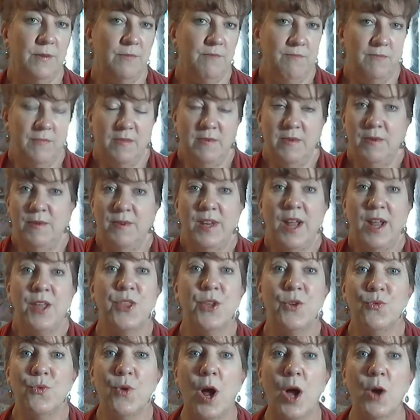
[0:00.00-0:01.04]

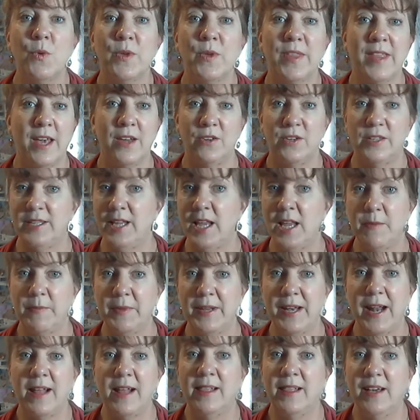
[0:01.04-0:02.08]
nothing wrong with
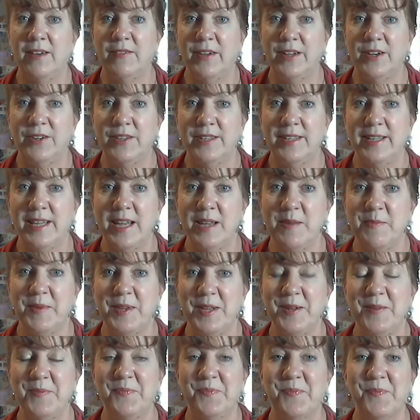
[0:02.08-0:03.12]
entertainment. I love
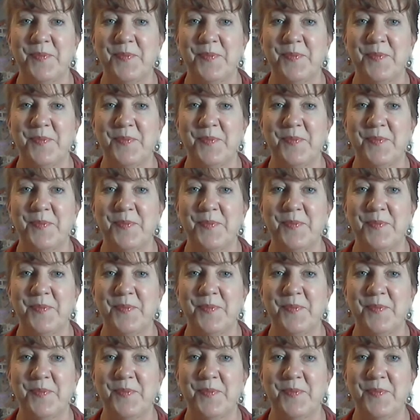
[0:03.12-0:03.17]
entertainment.